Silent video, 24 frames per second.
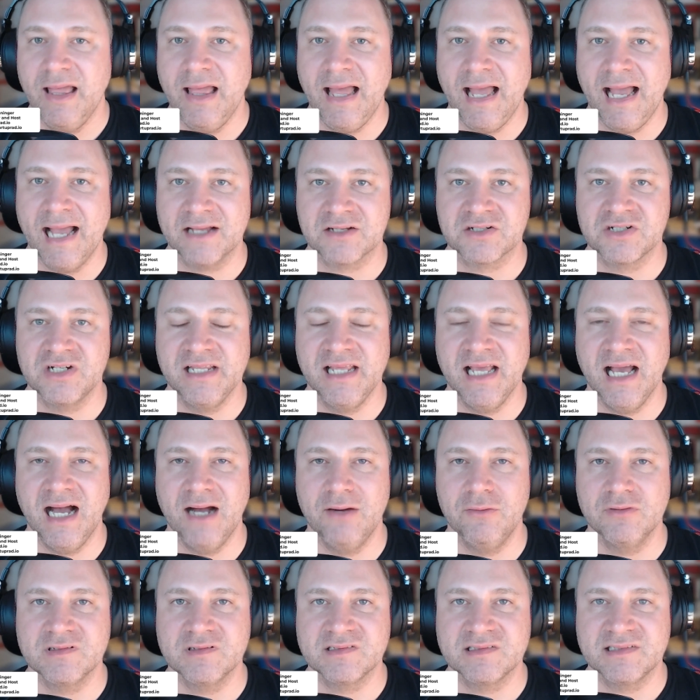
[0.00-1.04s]
Actually, I
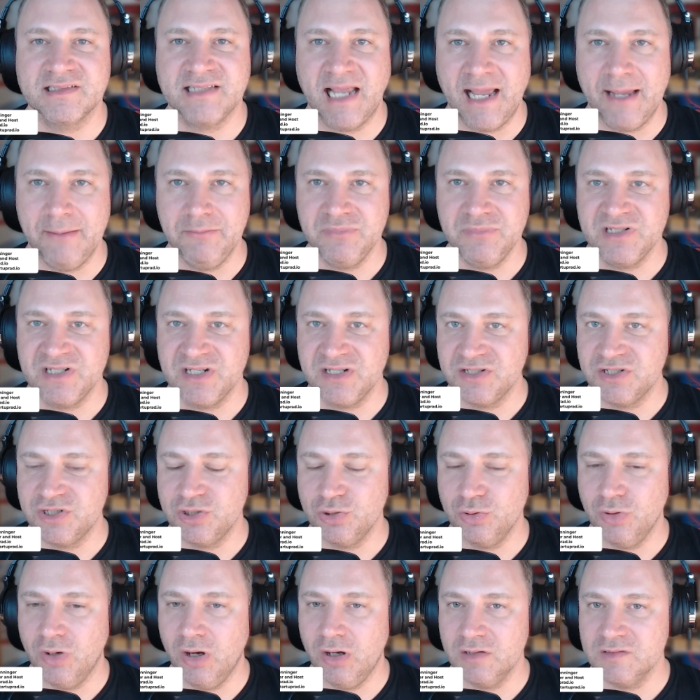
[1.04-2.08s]
was tempted
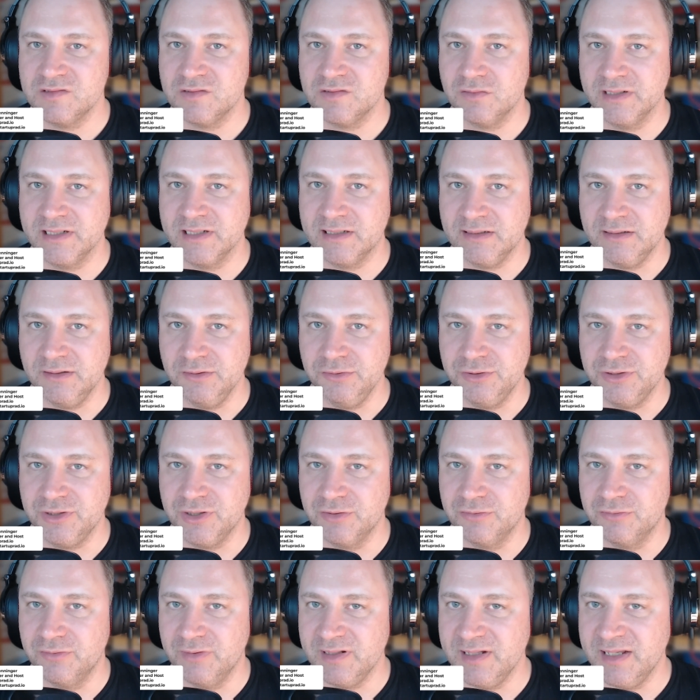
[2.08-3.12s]
to also include
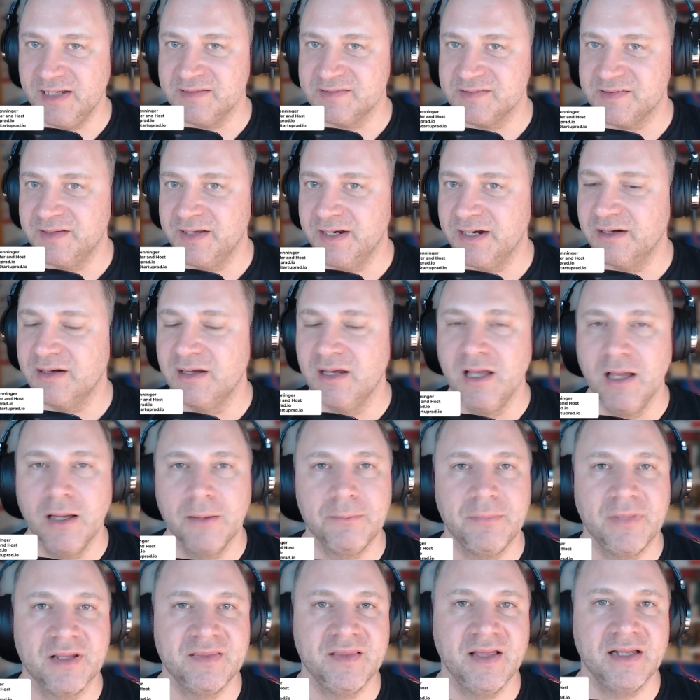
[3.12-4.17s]
Gorillas there,
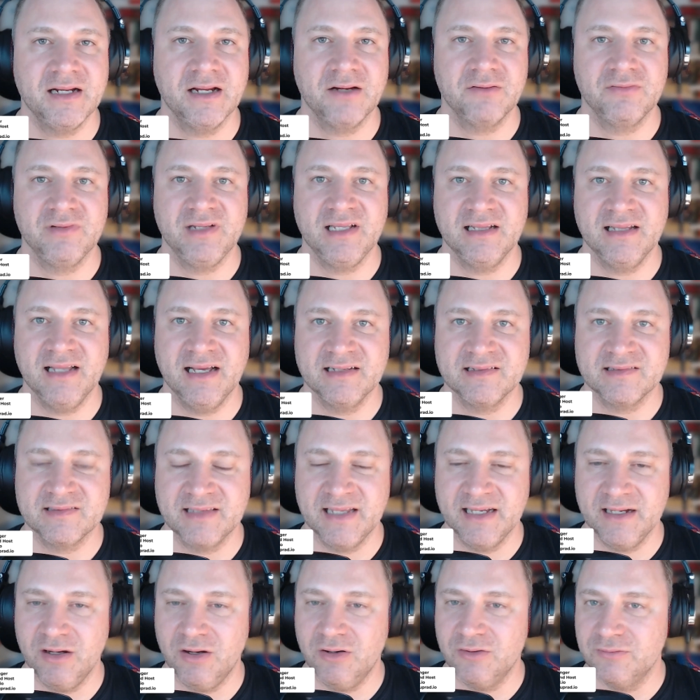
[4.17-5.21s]
but then I realized
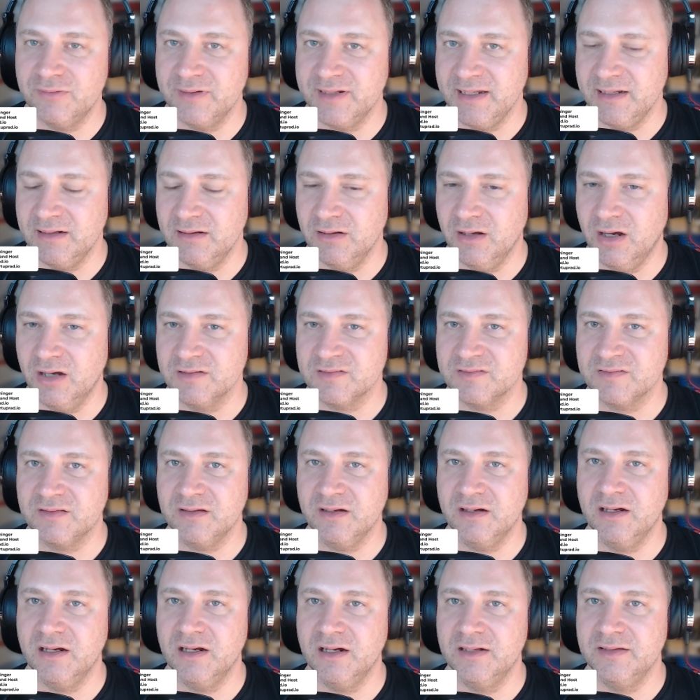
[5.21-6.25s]
they already lost
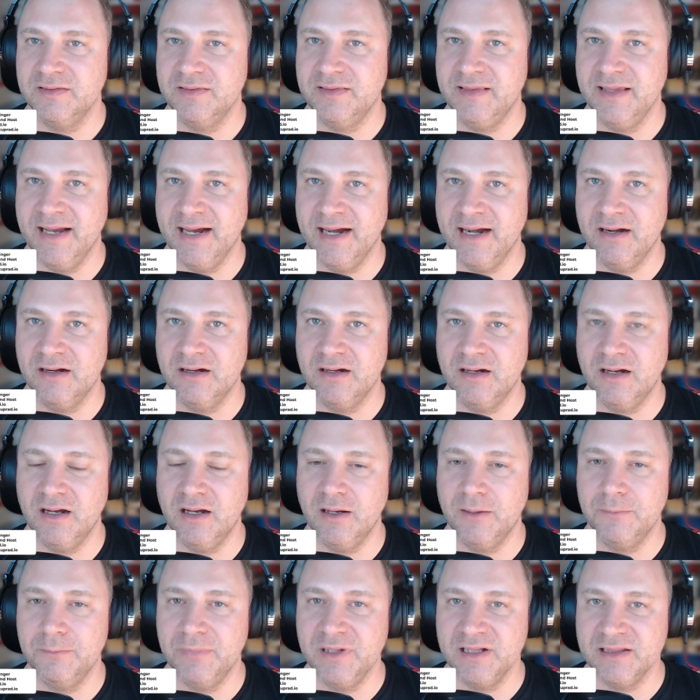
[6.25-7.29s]
their
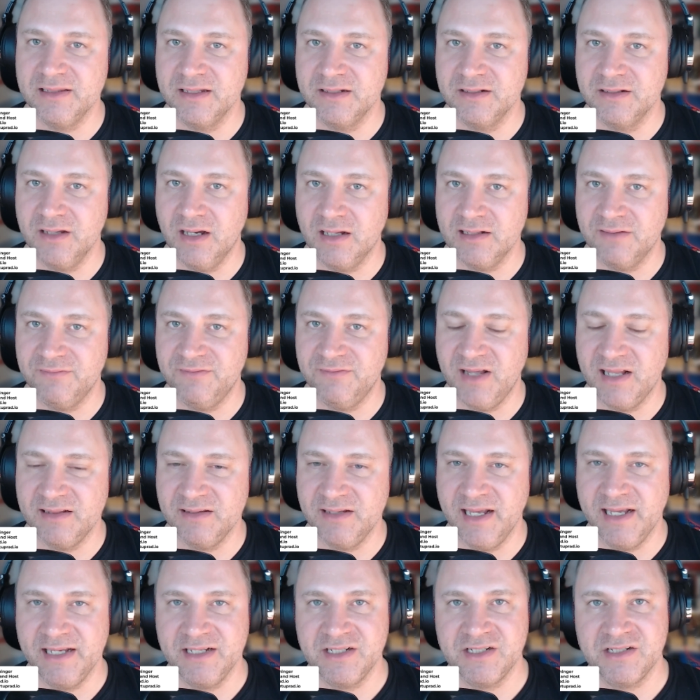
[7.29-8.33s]
$1 billion
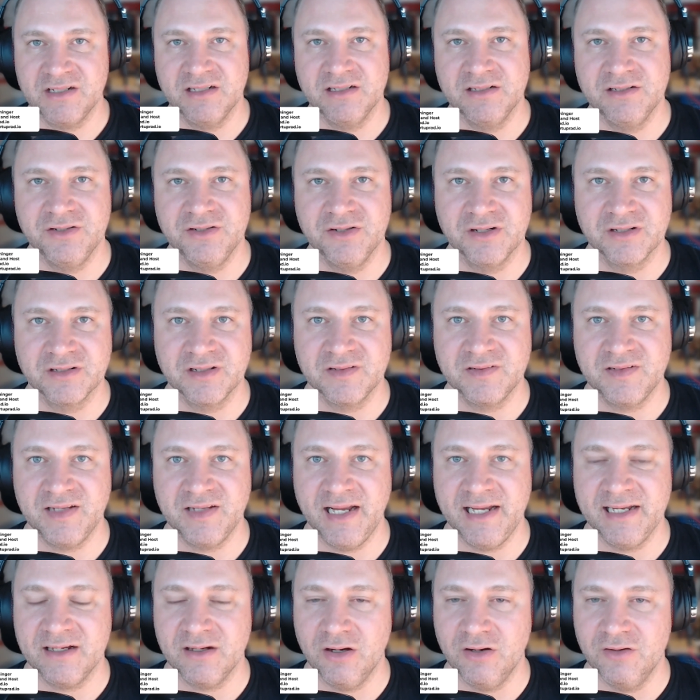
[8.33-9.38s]
valuation during the
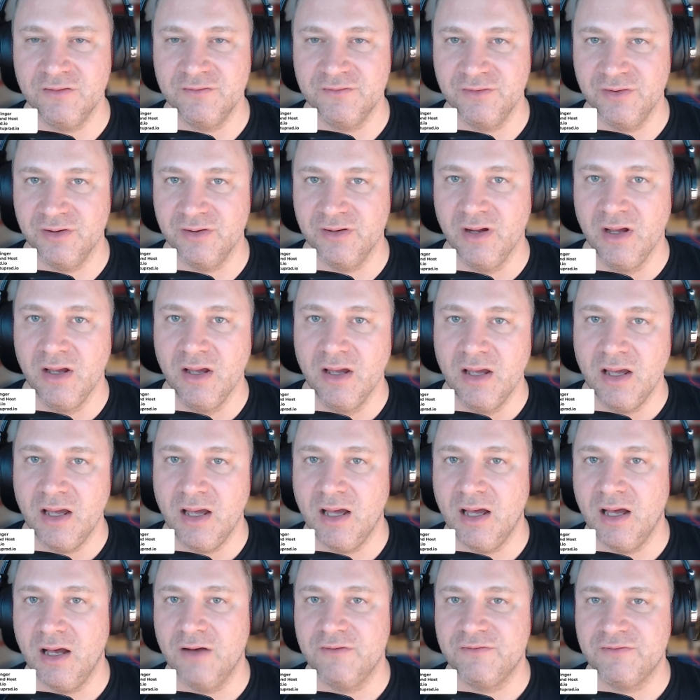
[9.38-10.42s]
takeover
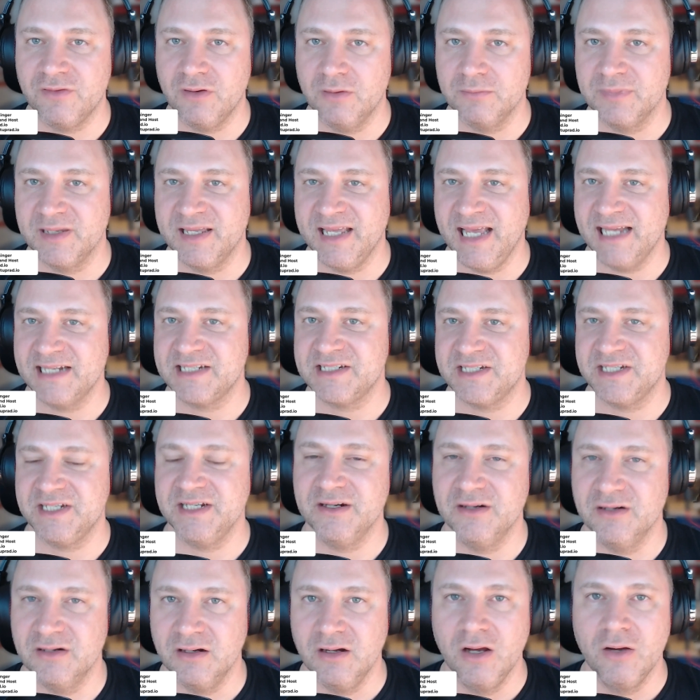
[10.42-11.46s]
from Getir